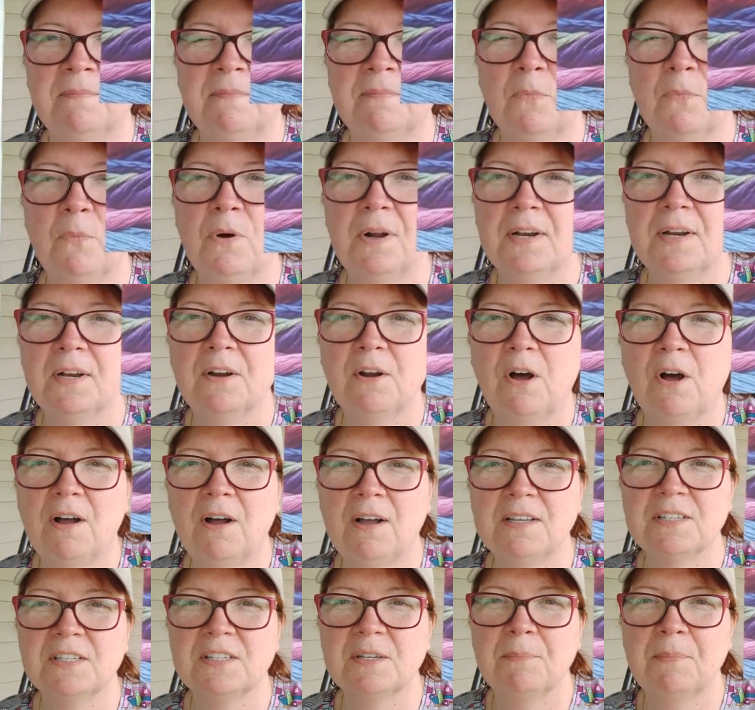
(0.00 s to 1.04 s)
What an
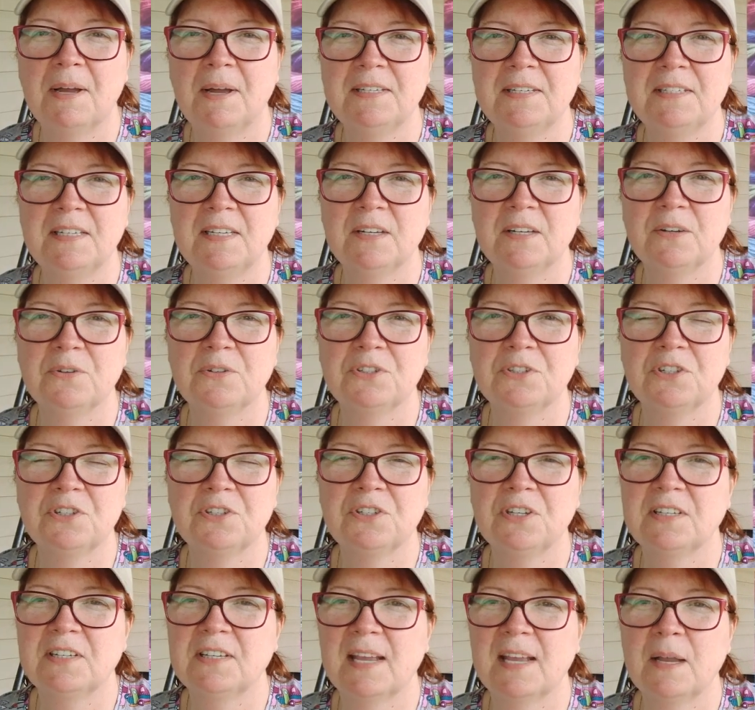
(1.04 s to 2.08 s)
awesome idea, is just to
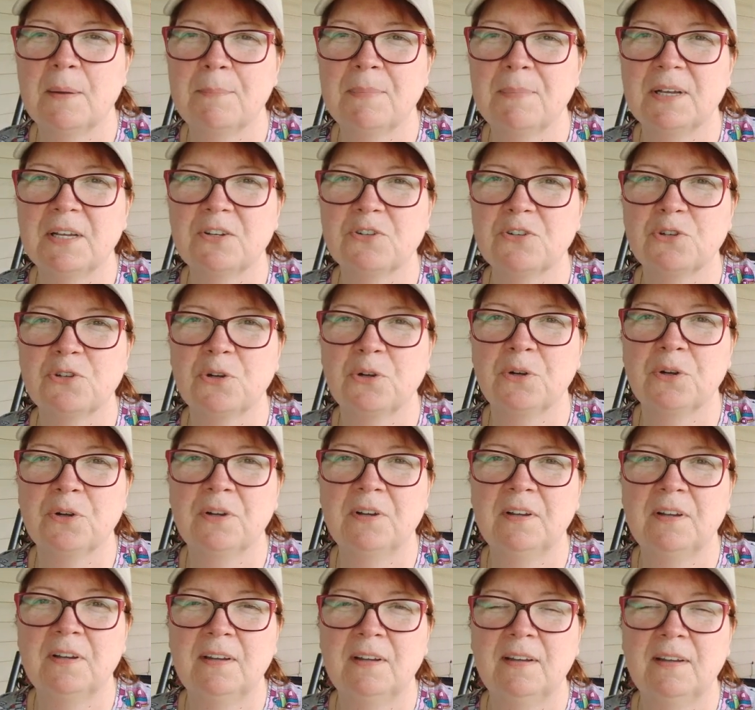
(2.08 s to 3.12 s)
take a picture
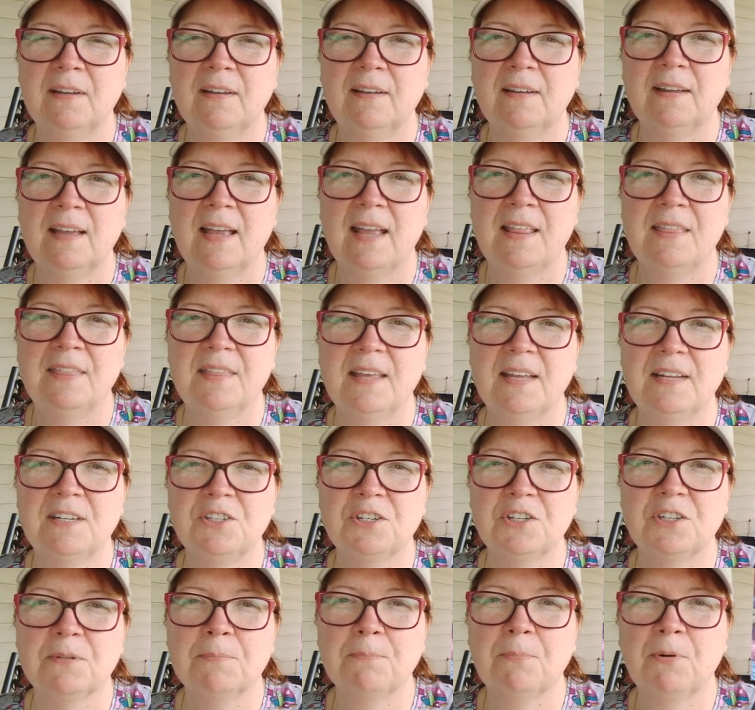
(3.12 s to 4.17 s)
and then
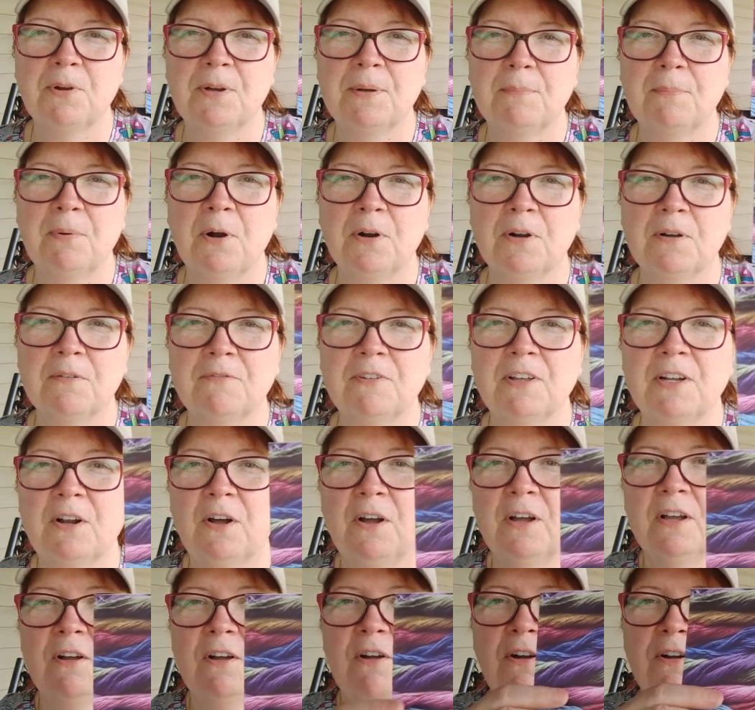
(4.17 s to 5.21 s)
just print part of it
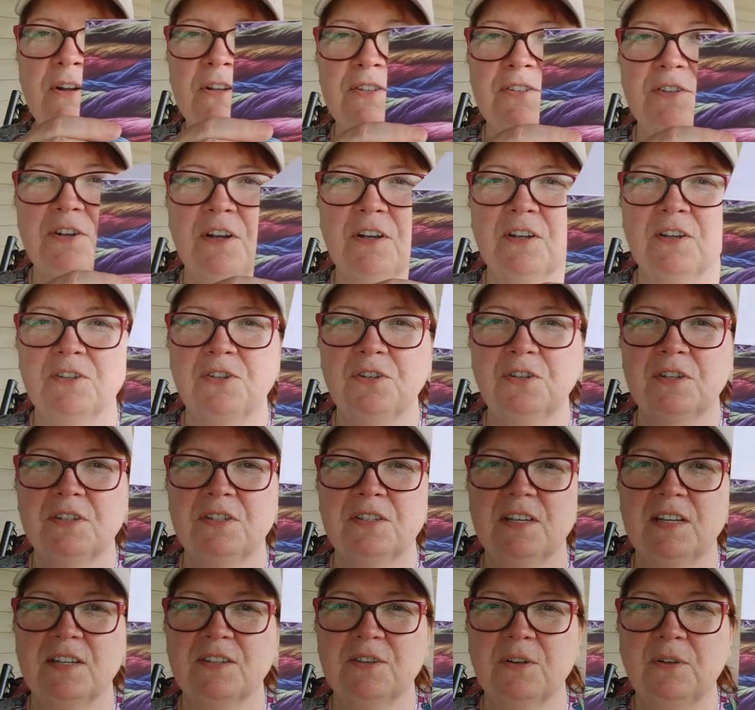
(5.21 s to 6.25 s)
on cardstock. As you can see,
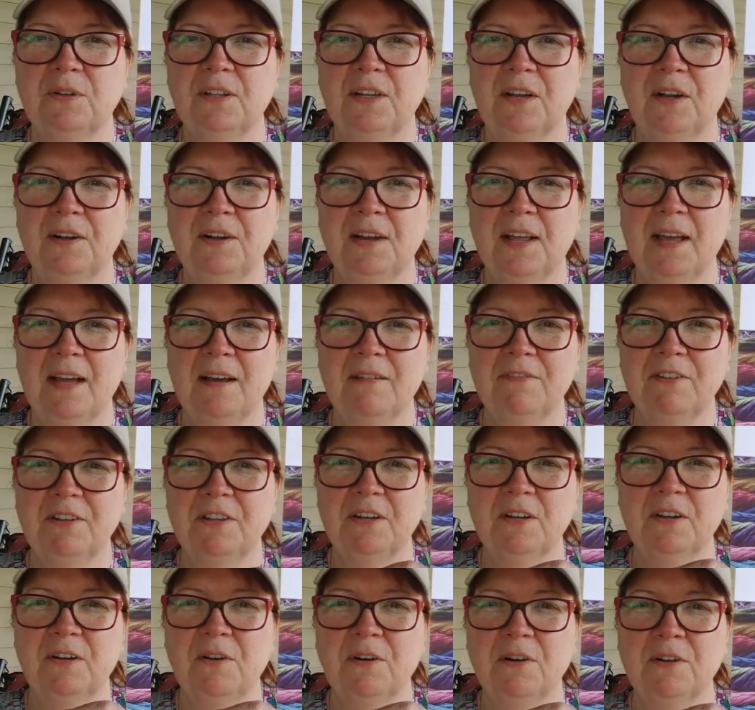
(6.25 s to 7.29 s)
it's only on half of the
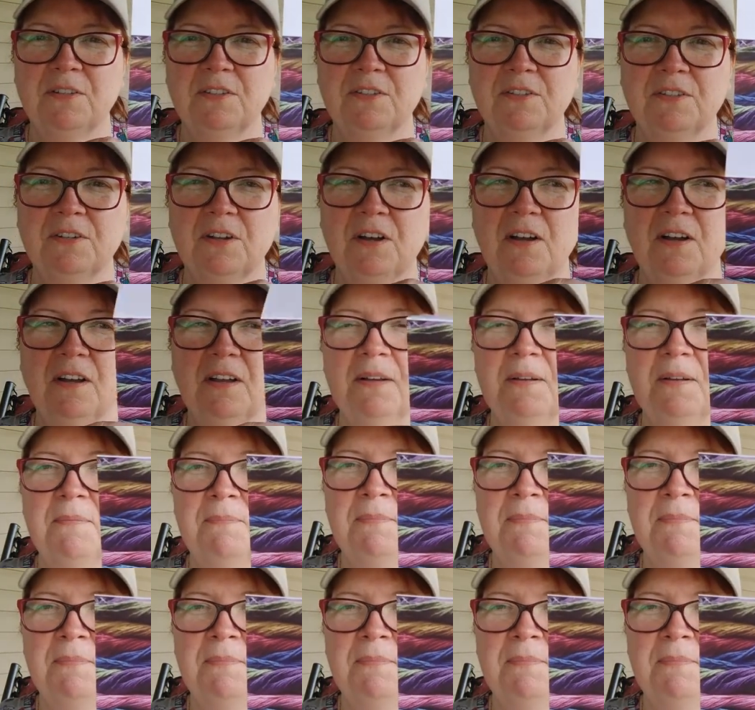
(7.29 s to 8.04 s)
cardstock.